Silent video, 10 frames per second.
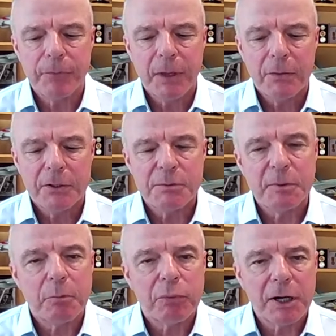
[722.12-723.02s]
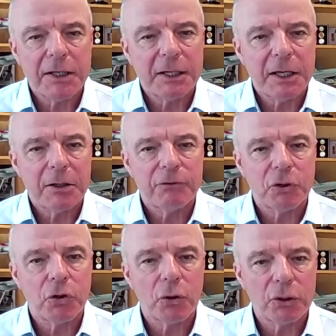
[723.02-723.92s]
there's been a breakdown of the
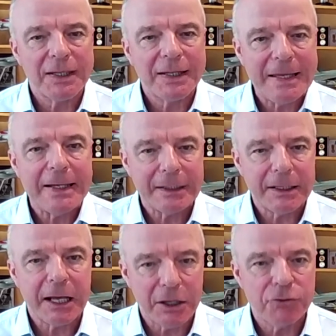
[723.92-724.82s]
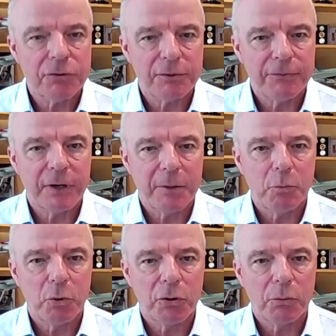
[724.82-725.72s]
God, King and Country
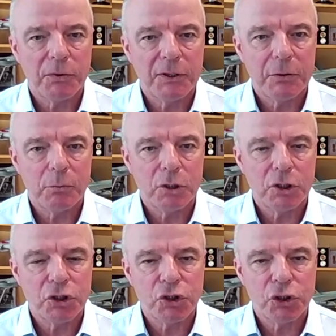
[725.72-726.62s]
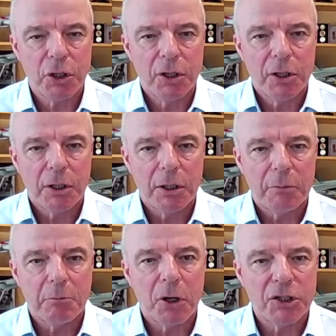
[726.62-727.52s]
framework within which
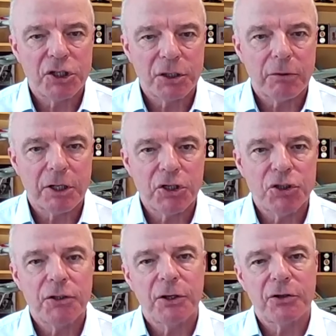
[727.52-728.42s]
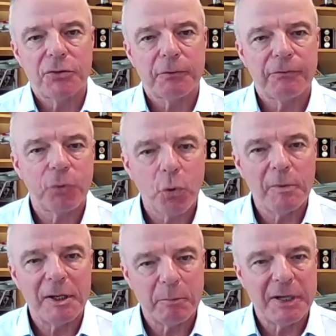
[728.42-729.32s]
my generation and those before
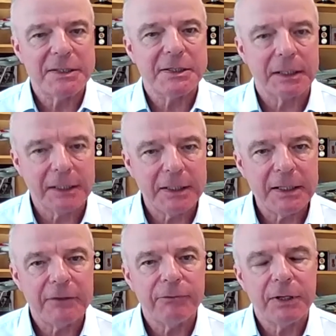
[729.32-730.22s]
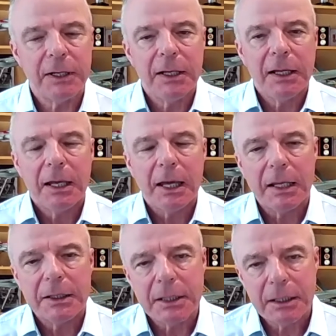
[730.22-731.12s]
me basically lived.
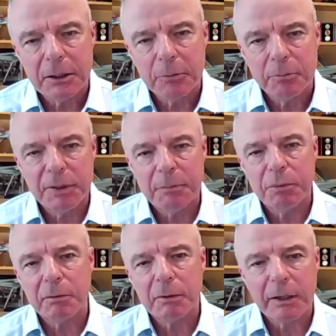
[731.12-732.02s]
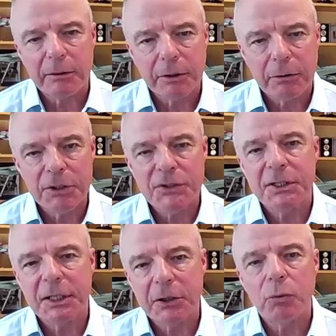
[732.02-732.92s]
And younger people are
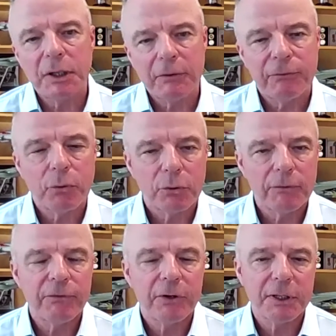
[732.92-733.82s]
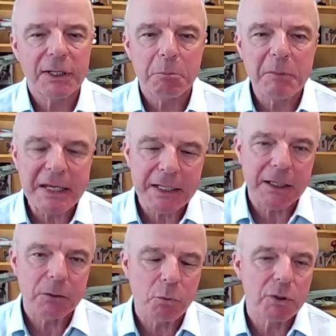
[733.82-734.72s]
increasingly looking for and finding meaning
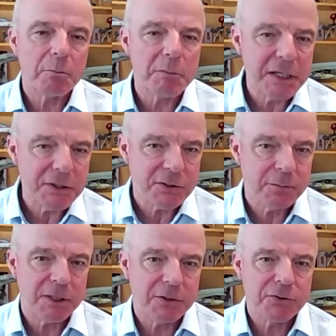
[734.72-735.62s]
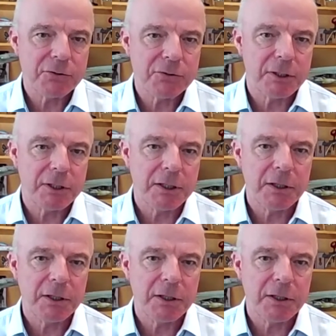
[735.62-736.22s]
in what it means to be Australian,